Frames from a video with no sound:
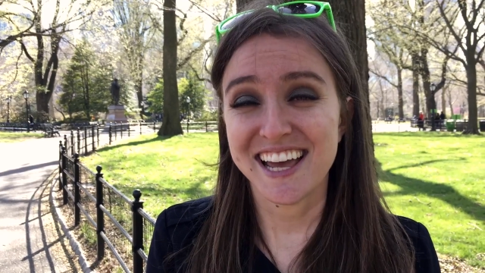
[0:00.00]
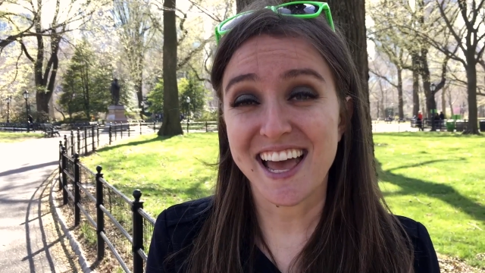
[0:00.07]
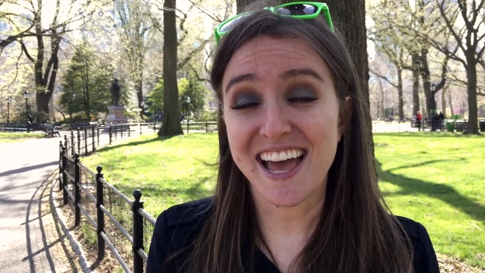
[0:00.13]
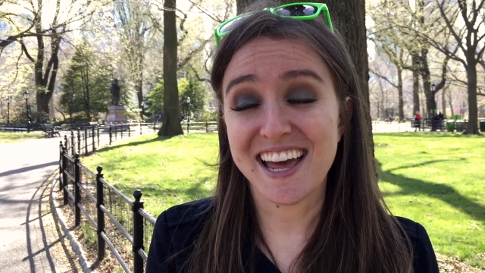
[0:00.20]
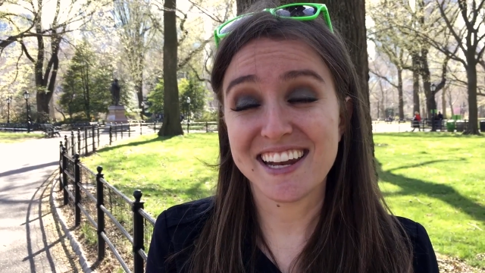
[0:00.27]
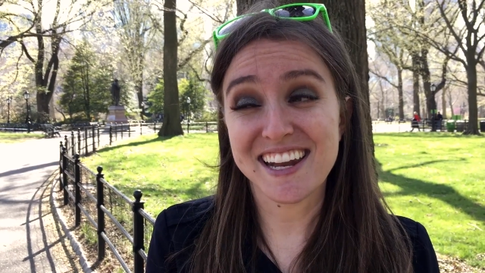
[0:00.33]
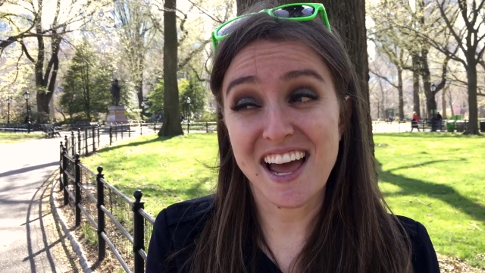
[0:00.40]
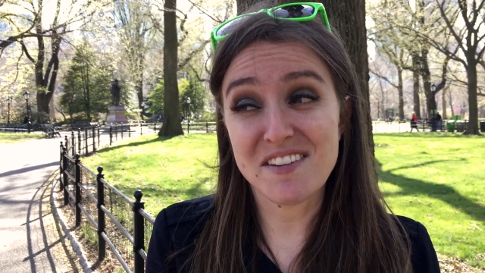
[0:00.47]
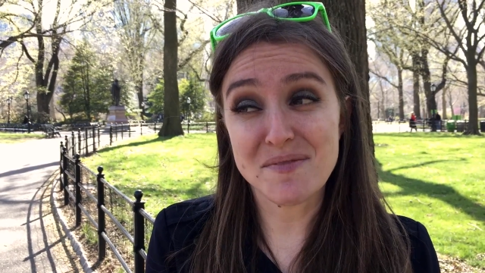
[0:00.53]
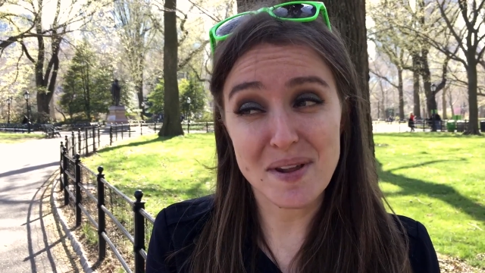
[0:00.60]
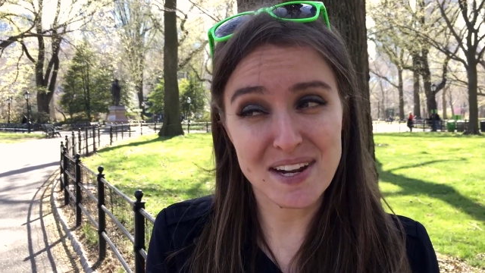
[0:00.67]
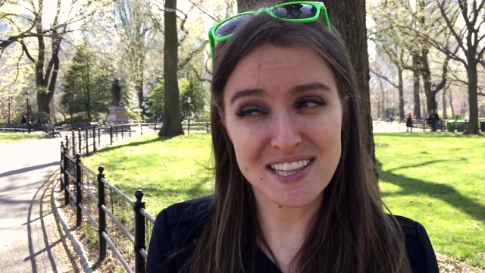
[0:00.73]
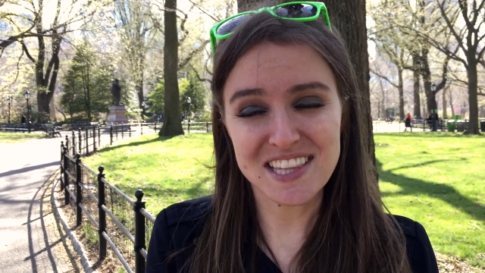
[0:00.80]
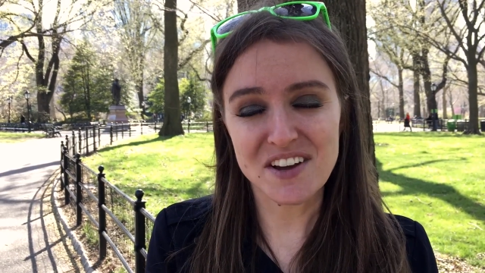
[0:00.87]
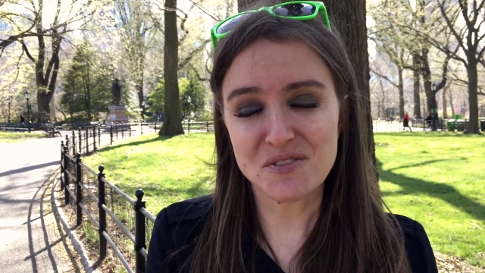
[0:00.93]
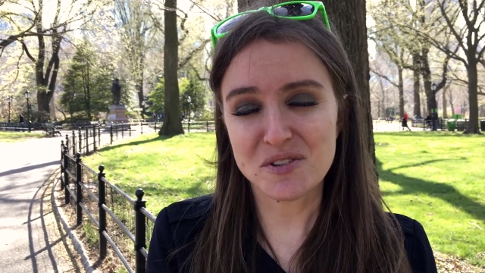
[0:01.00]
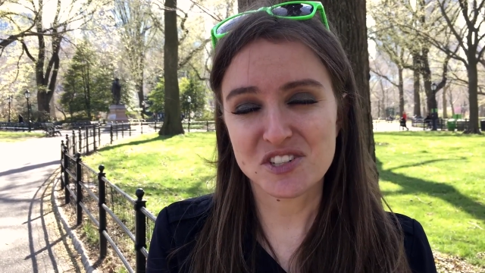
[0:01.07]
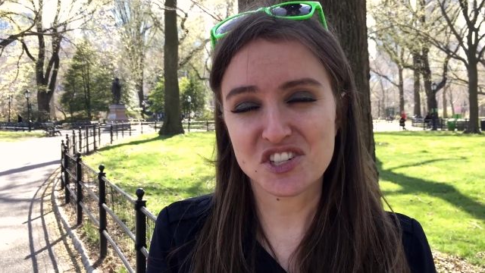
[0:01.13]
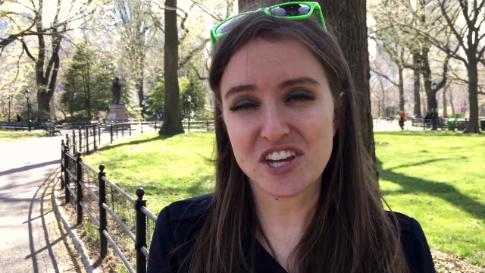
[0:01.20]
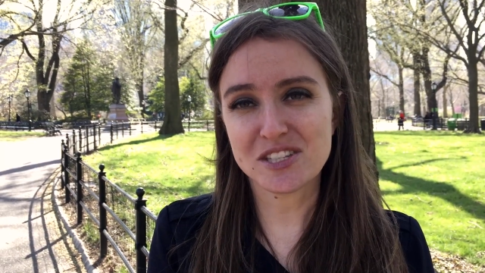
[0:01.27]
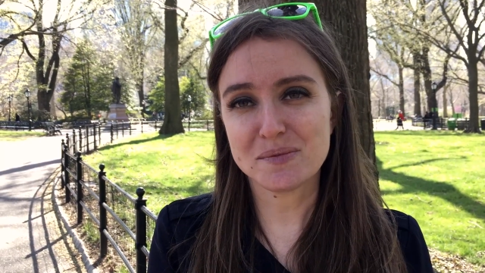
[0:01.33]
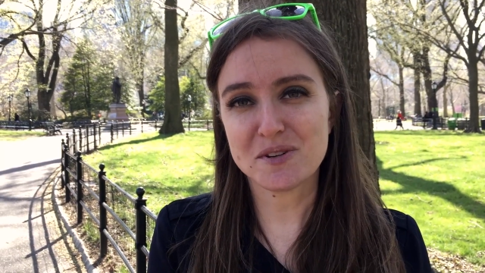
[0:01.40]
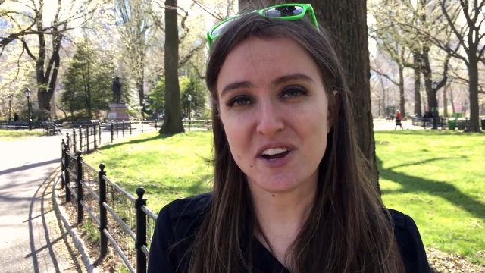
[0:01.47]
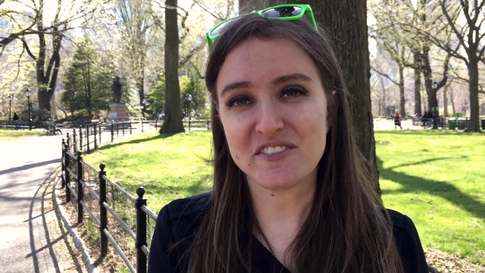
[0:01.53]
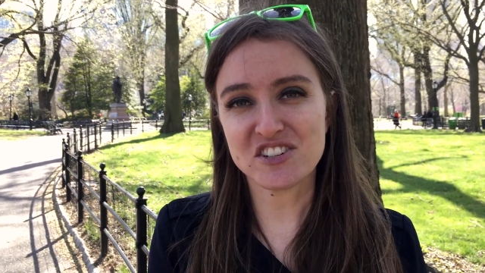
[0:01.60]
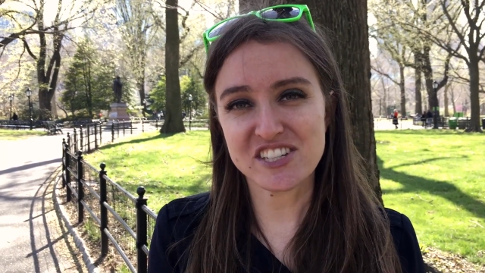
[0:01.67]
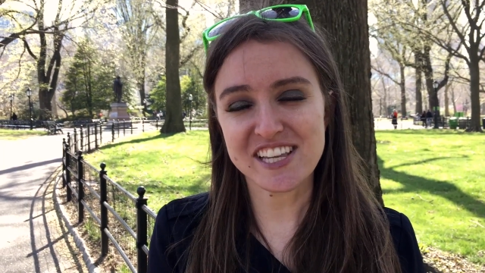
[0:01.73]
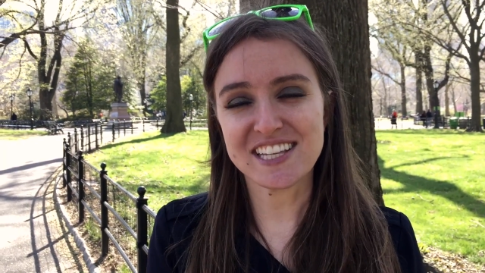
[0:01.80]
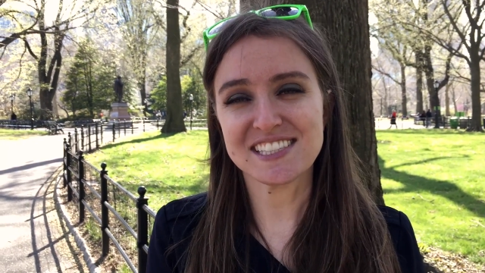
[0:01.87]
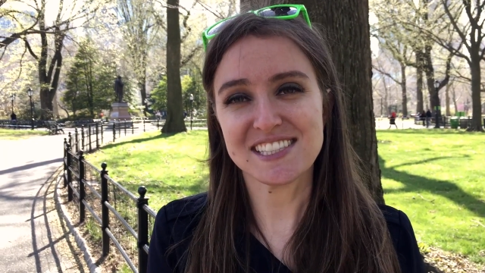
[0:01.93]
And I've been in love with Shakespeare
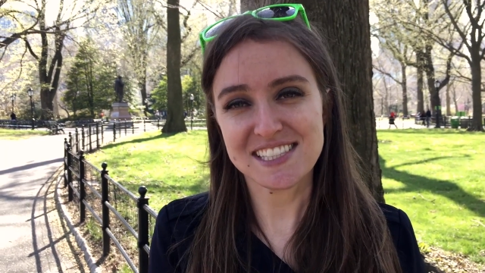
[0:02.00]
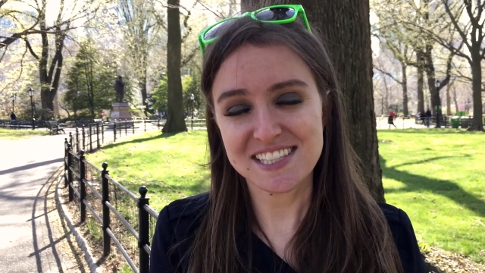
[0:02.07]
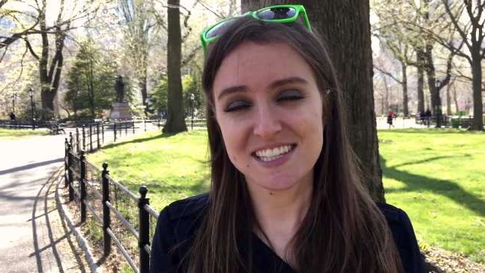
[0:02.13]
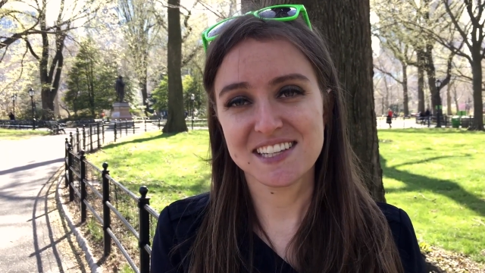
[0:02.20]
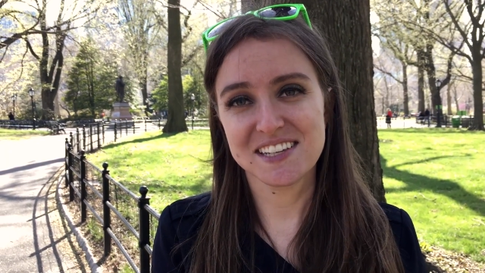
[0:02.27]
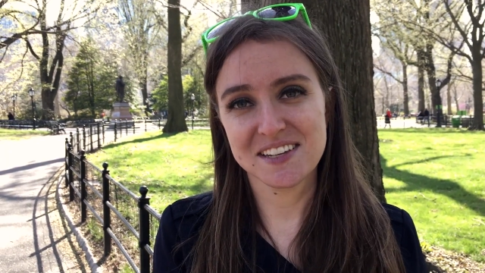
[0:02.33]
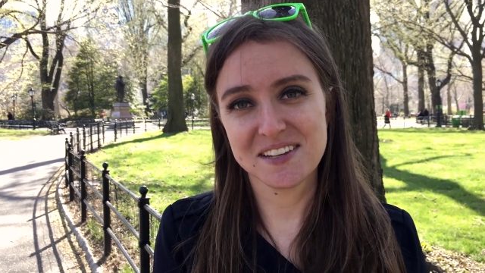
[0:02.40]
ever since.